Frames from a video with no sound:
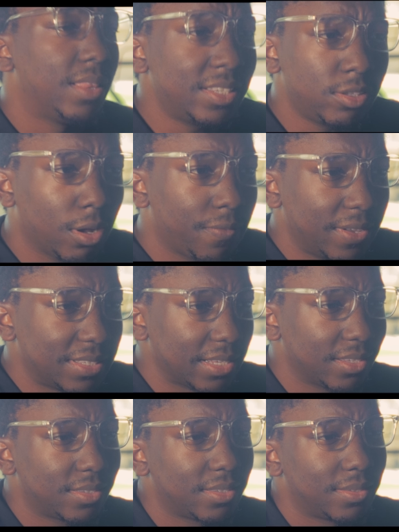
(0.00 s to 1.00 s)
Let's talk
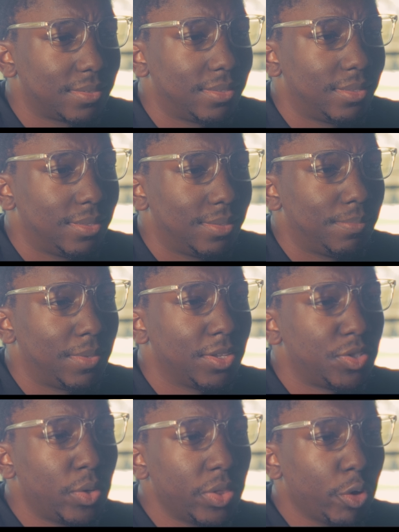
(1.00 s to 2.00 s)
physics,
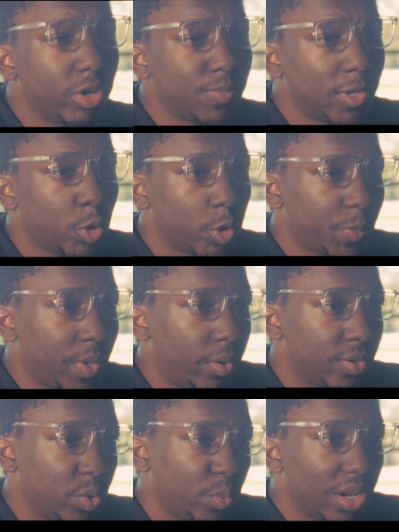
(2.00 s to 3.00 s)
because you can throw as much horsepower
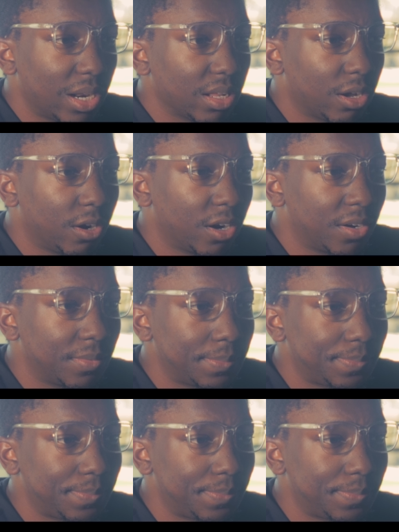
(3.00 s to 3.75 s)
as you want at a car.